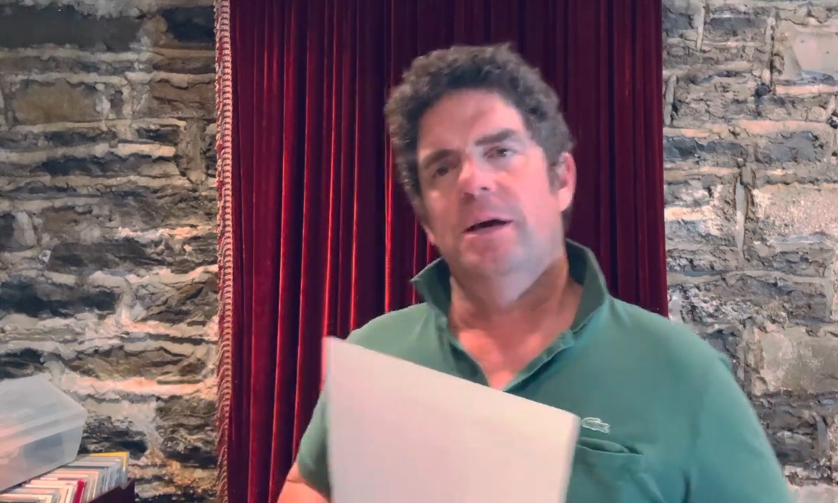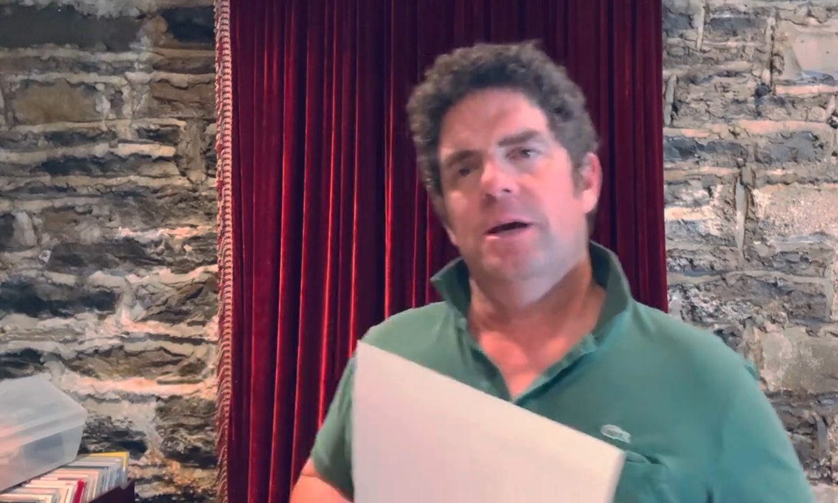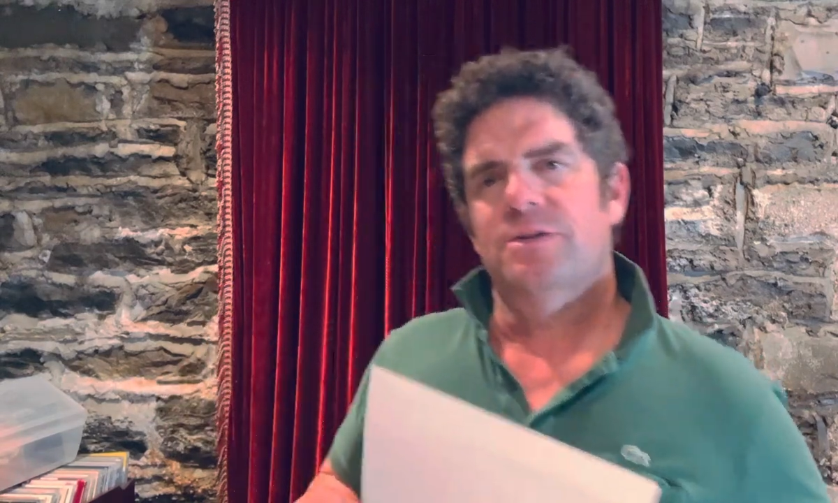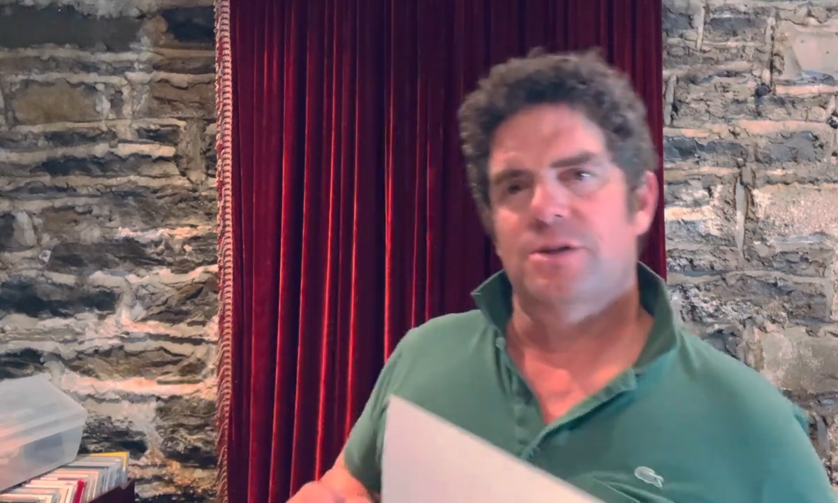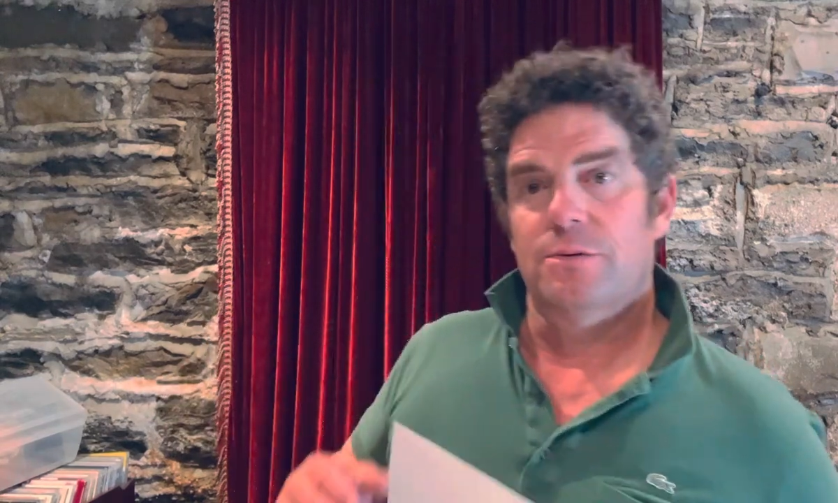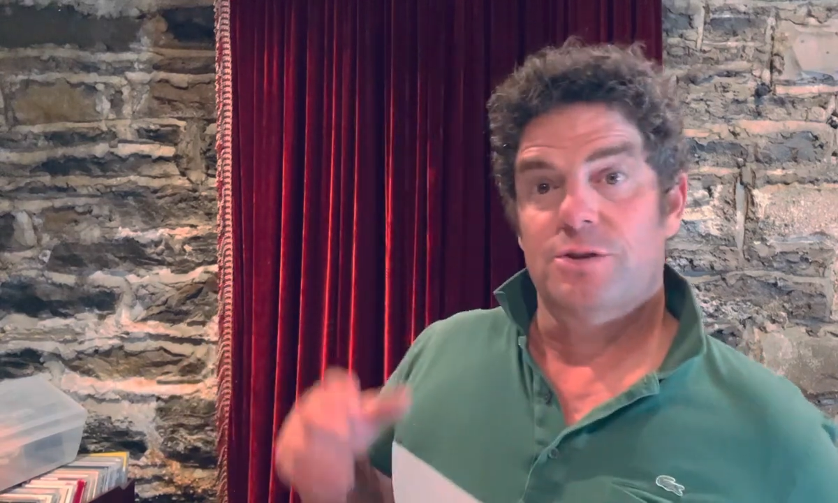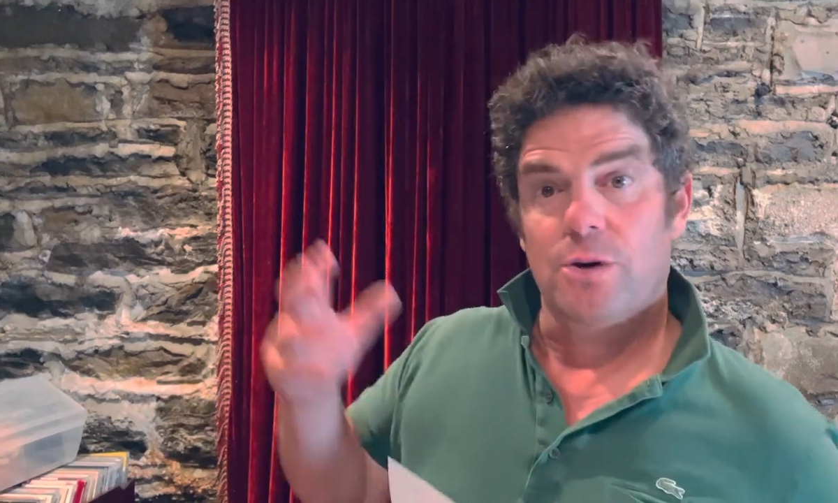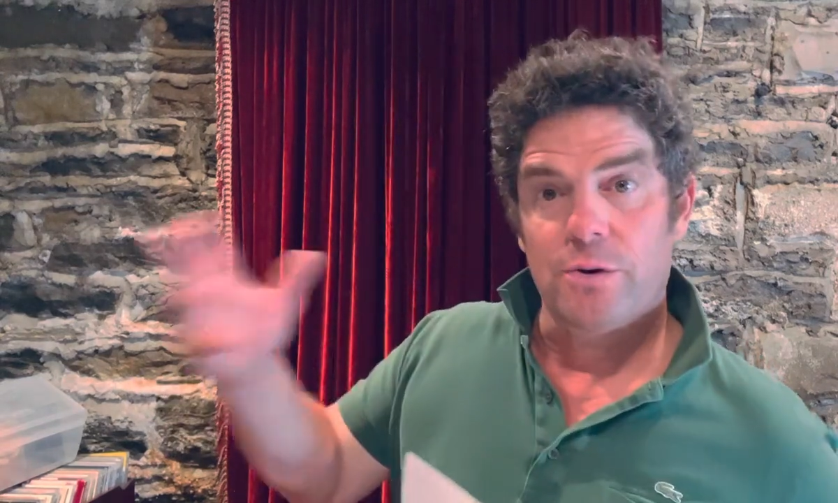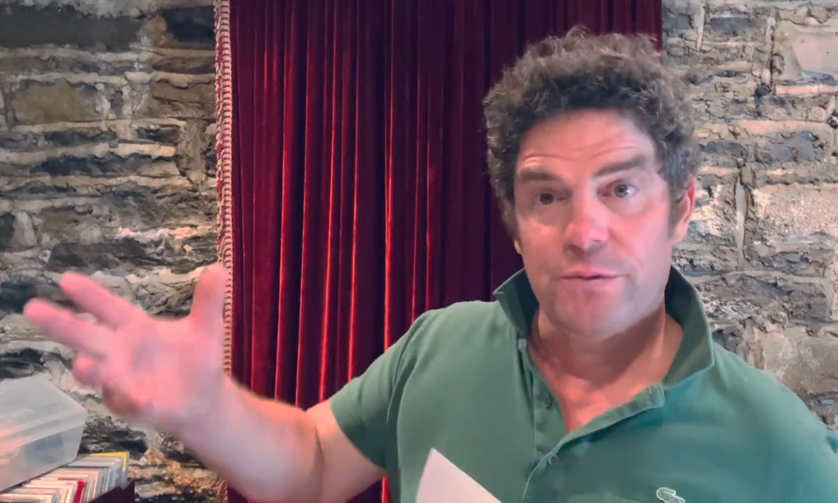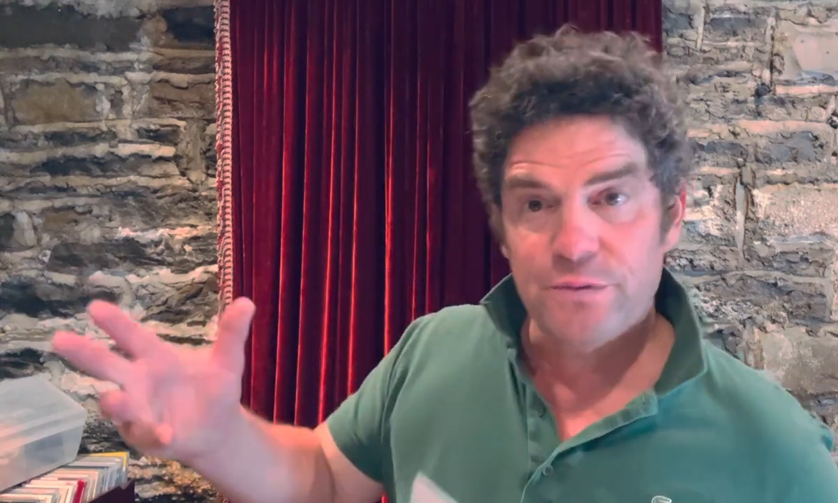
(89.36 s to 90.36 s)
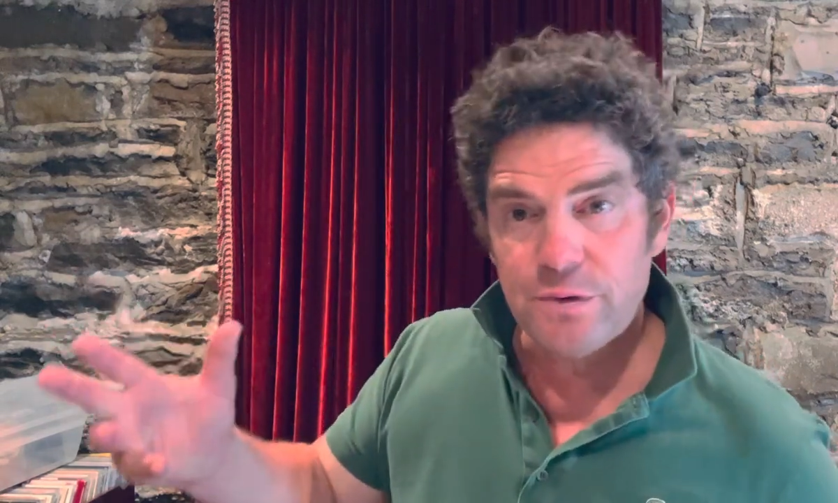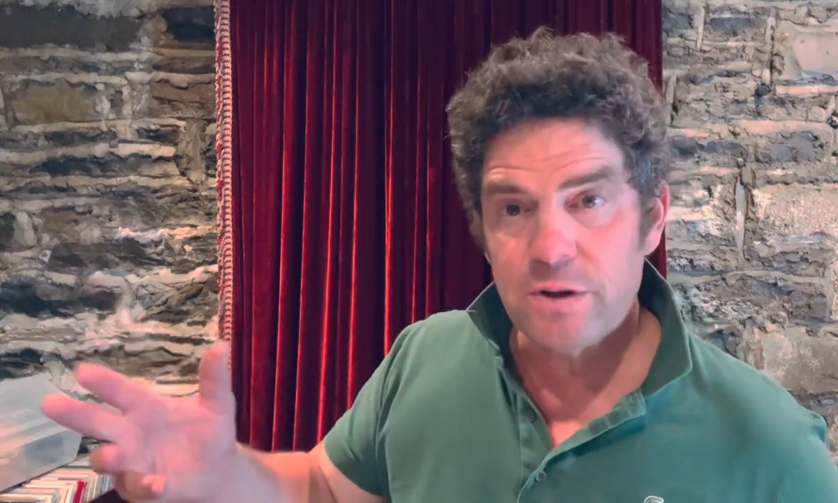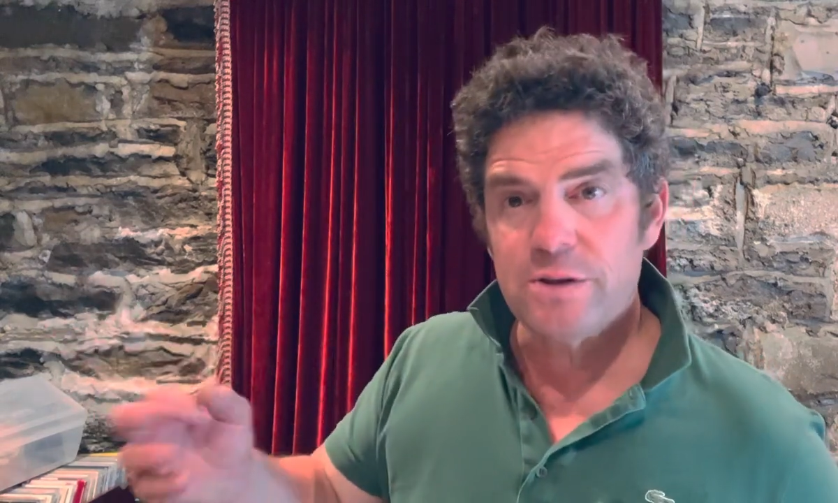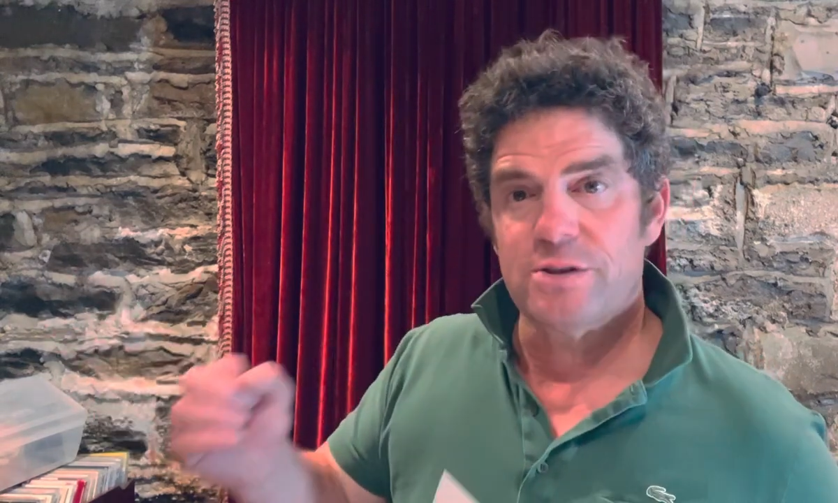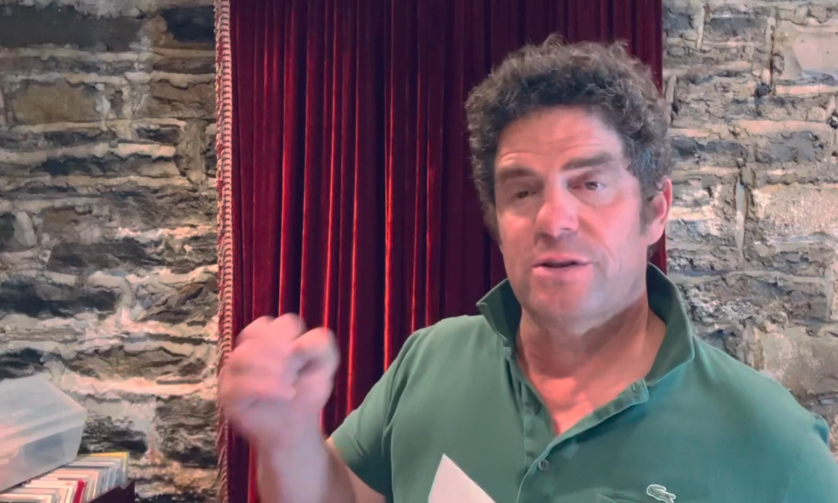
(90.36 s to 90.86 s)
So turn of
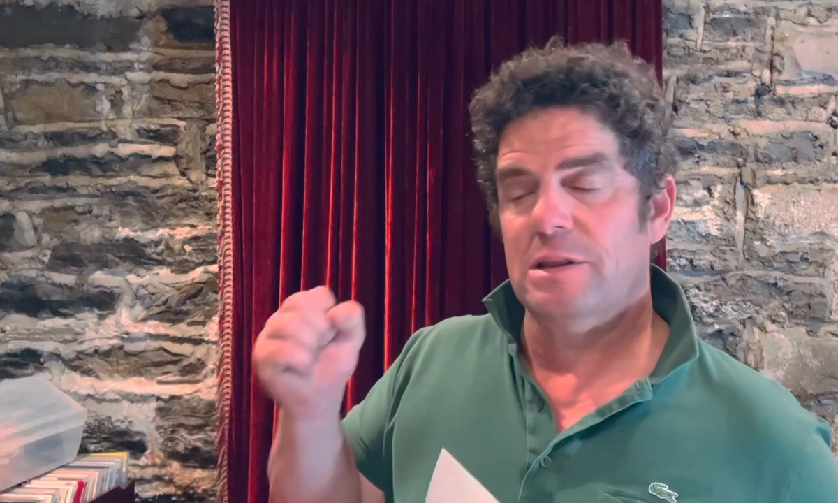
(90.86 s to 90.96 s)
foot,